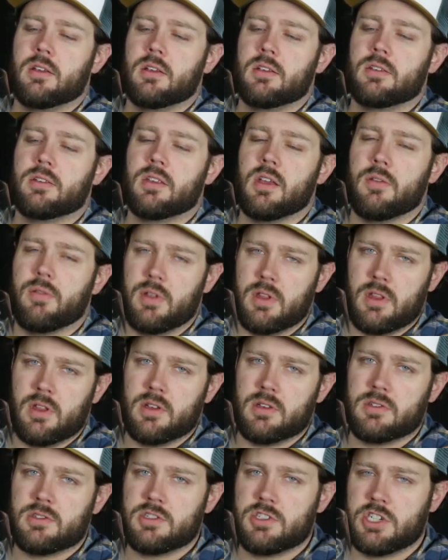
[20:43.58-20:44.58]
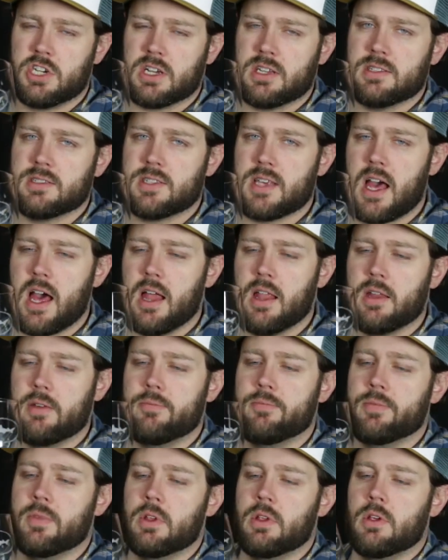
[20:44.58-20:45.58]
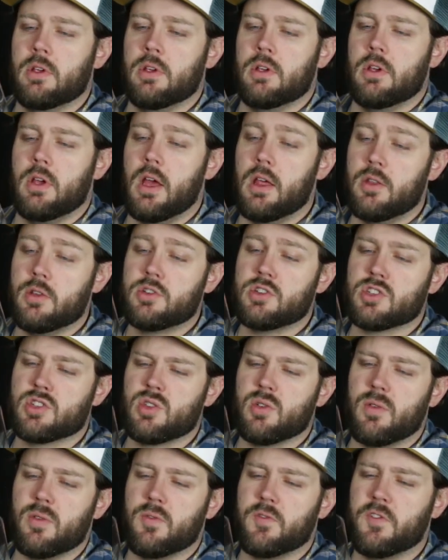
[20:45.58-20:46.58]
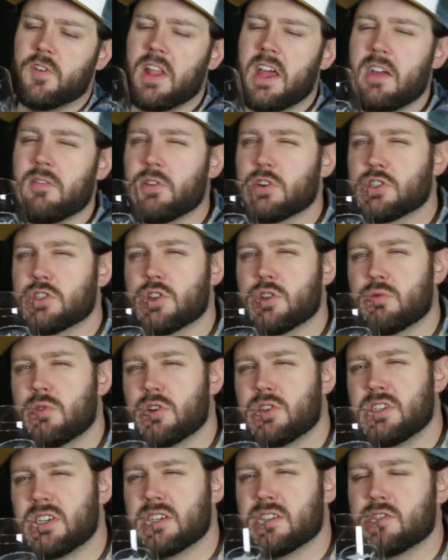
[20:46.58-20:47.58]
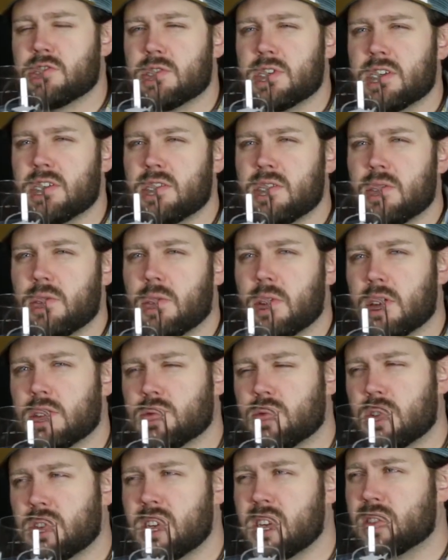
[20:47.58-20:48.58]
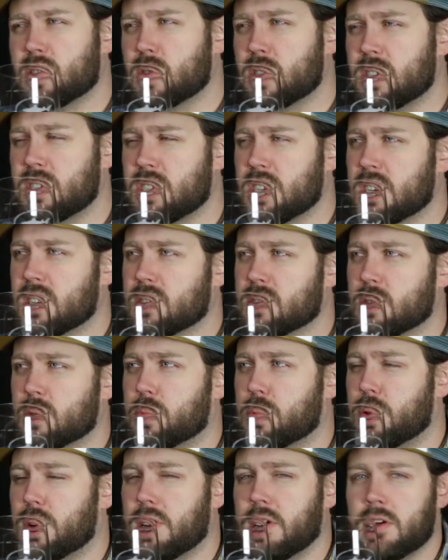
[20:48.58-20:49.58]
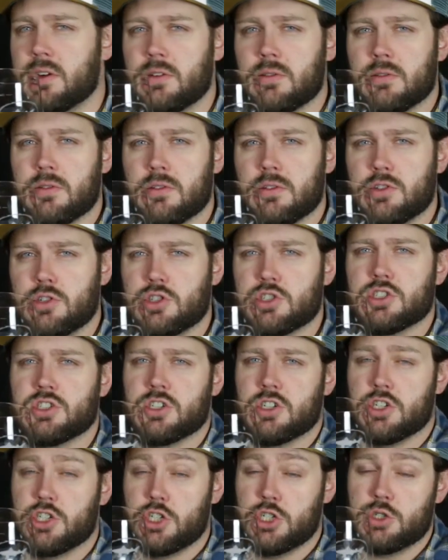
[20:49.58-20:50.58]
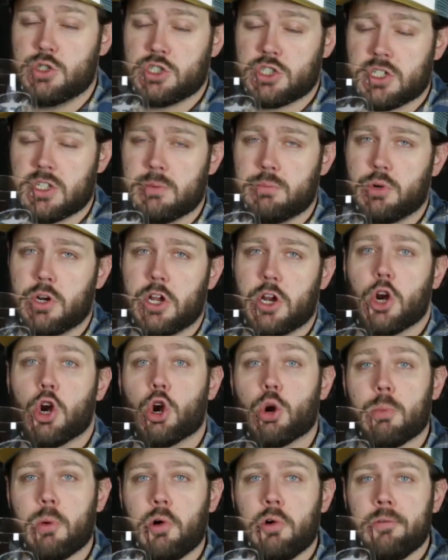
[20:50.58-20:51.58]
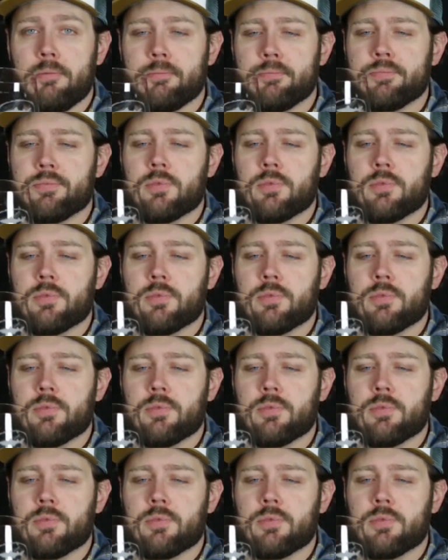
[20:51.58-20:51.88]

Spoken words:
stuff in the chicken salad. And just the flavors of the rotisserie, because rotisserie chickens are usually pretty herbal.